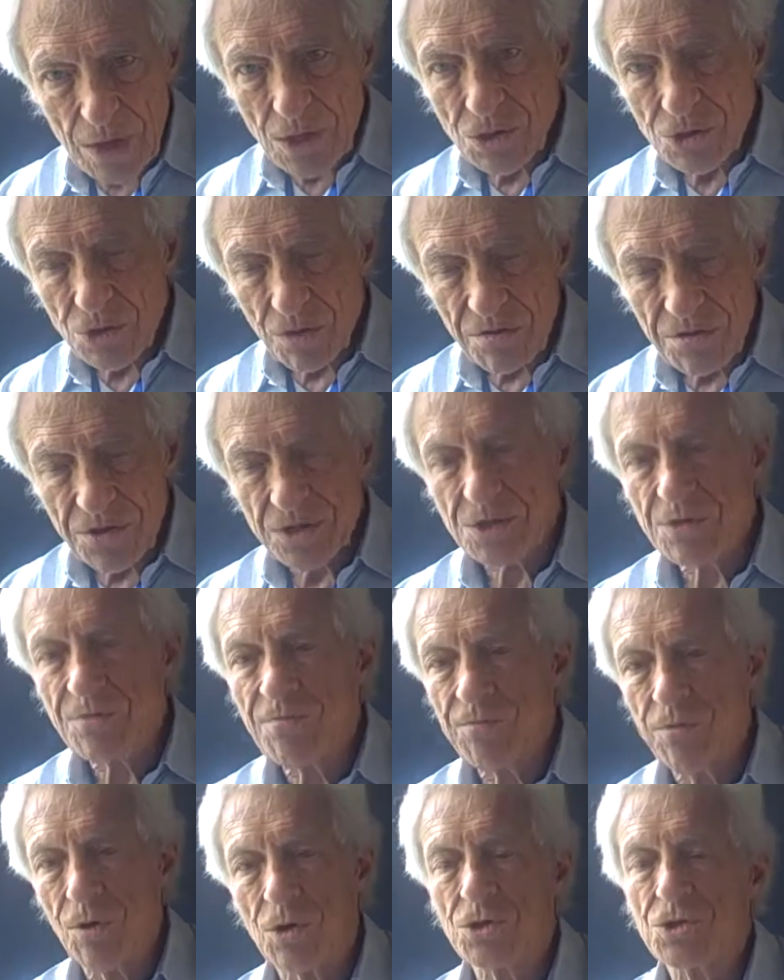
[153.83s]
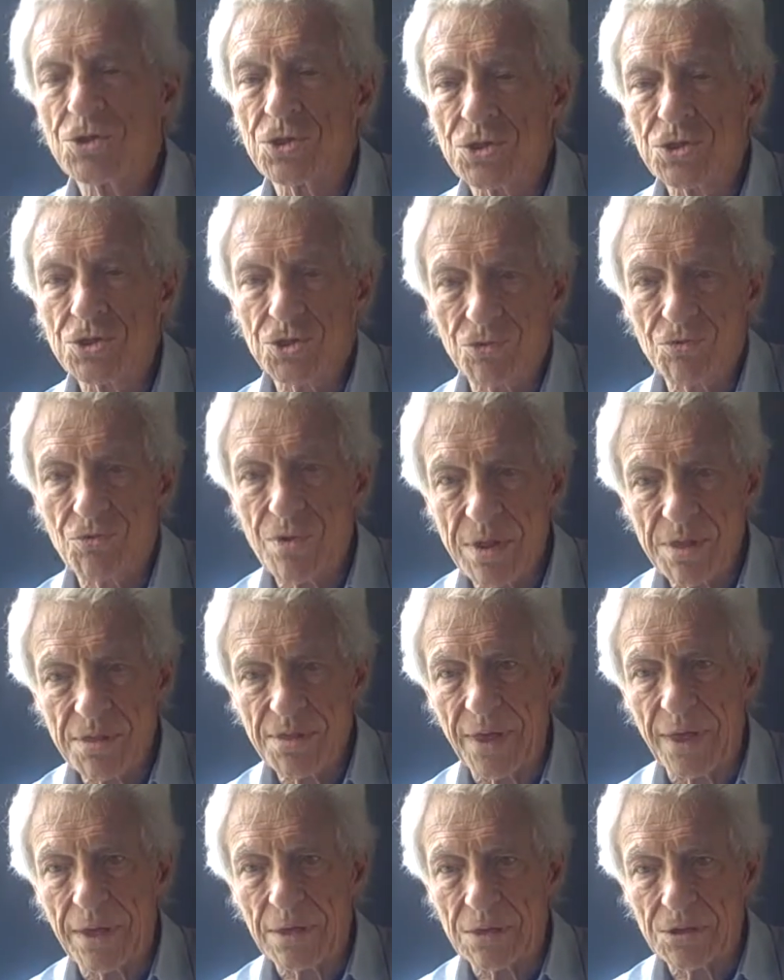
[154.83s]
So this forced us to
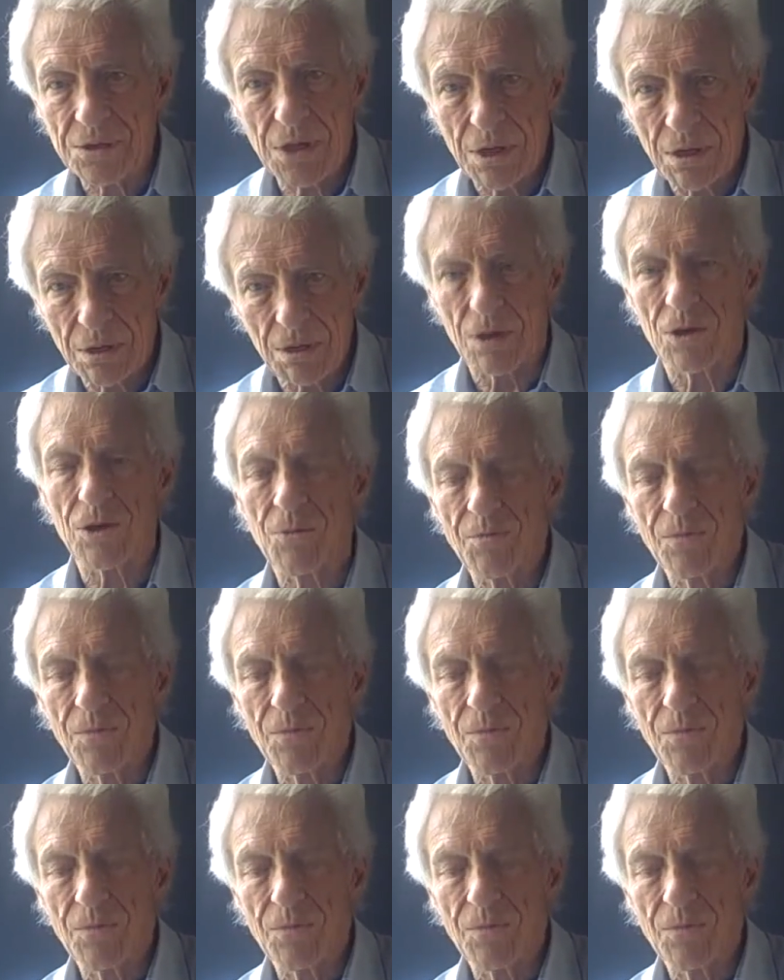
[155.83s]
rethink and say, look,